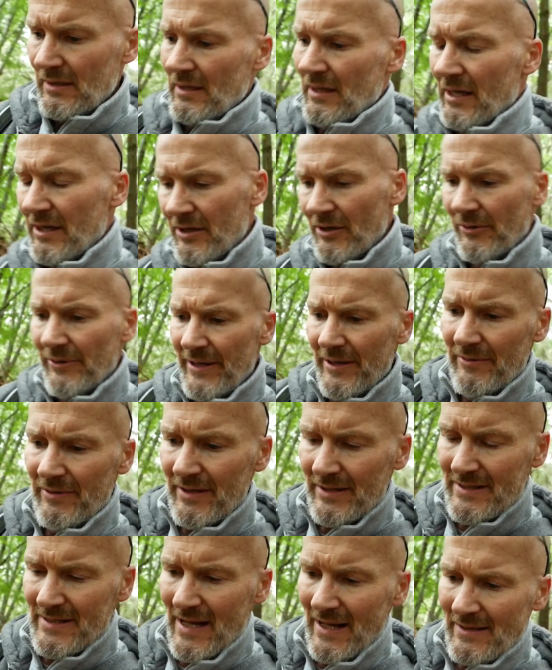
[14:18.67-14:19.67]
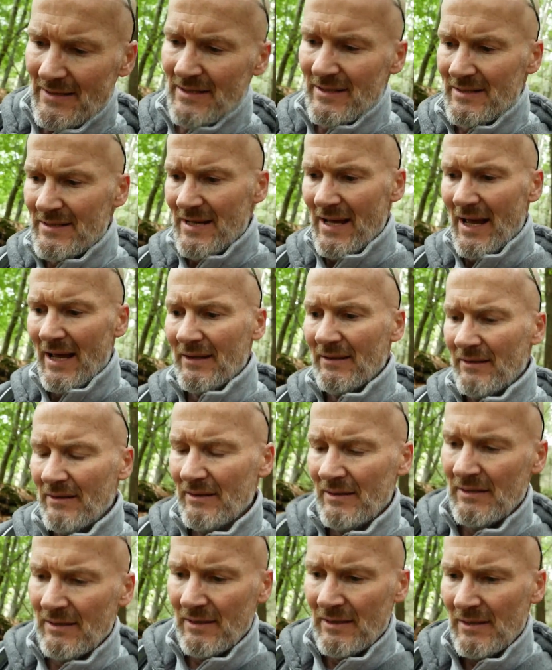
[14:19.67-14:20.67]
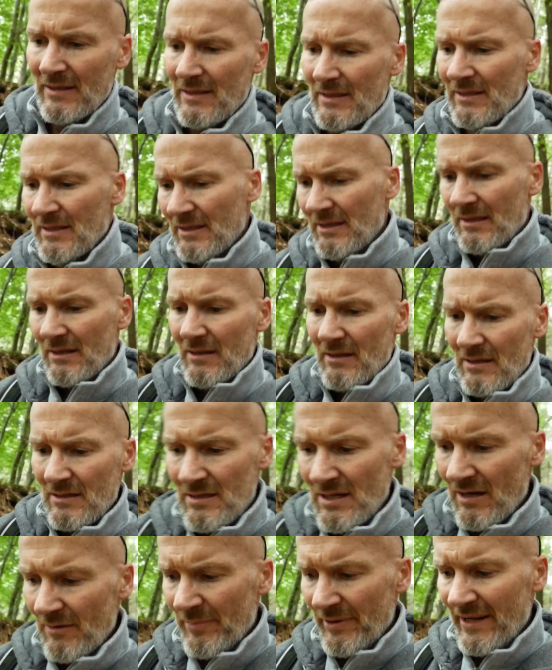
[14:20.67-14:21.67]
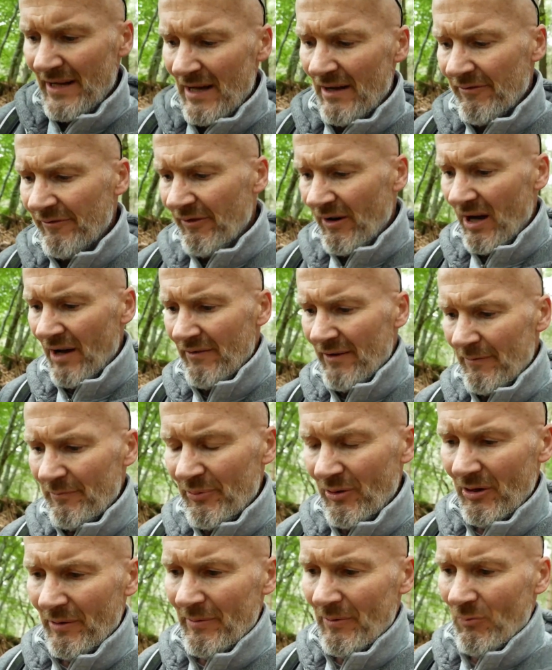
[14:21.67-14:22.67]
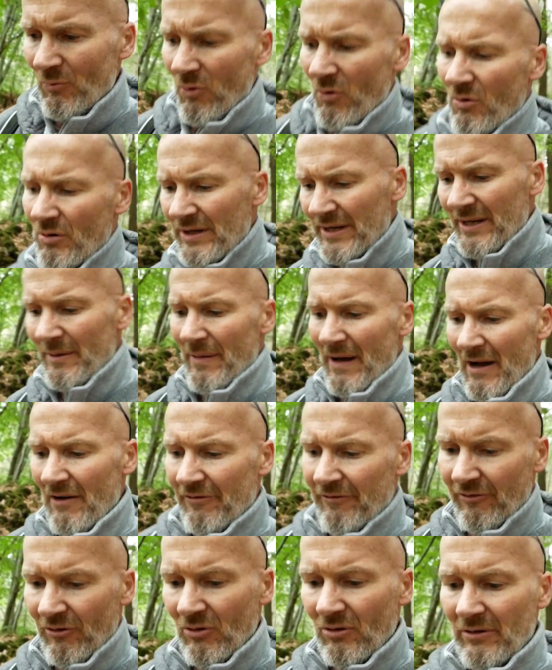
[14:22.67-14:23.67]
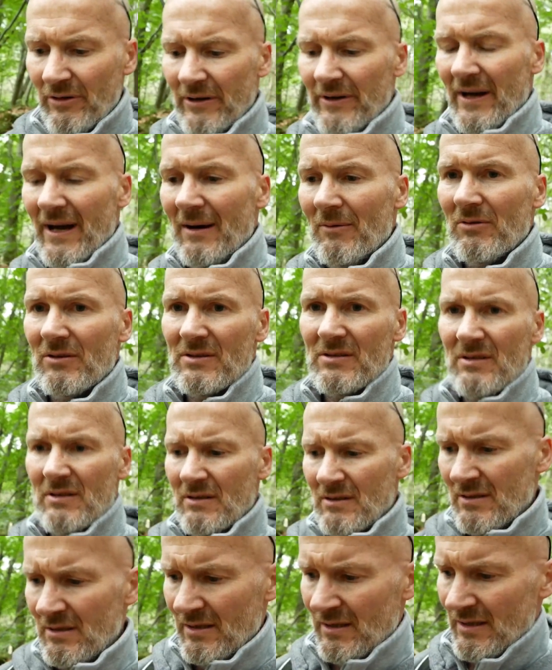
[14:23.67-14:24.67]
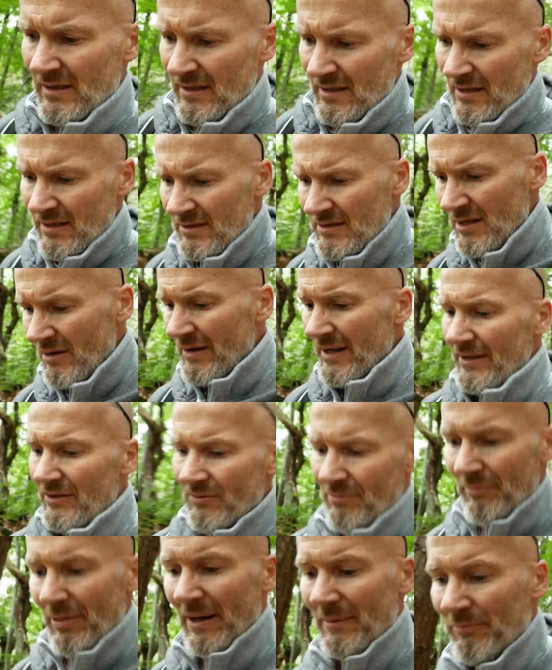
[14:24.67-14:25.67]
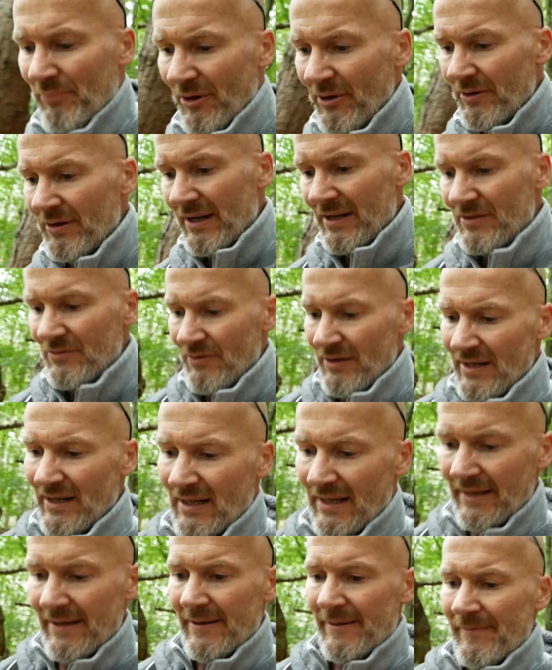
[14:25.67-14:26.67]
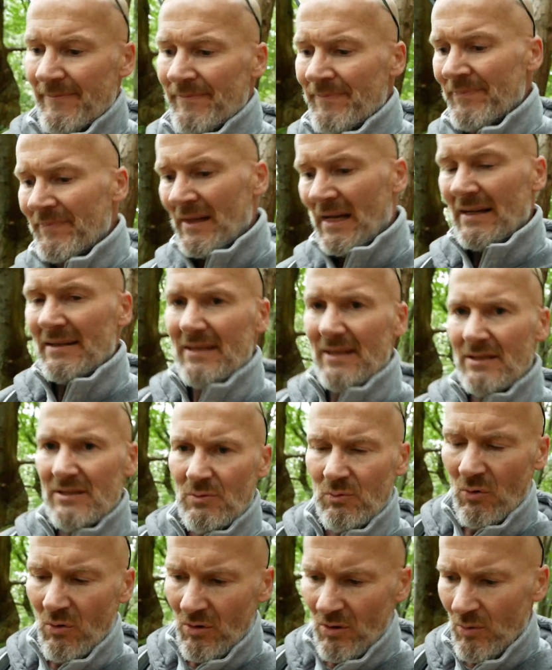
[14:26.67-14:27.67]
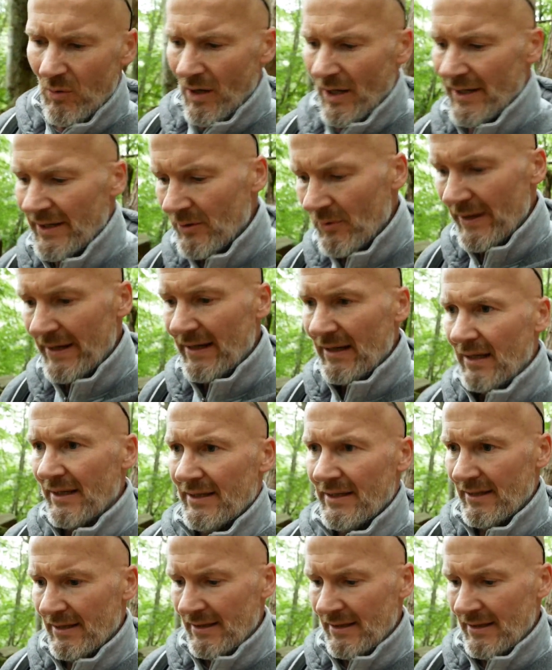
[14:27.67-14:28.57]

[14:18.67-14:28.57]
I got here at 10 to 10. So I've been out at 5, I've probably been walking about 4 odd hours. So I ain't done bad progress really. I tend to walk quite quickly.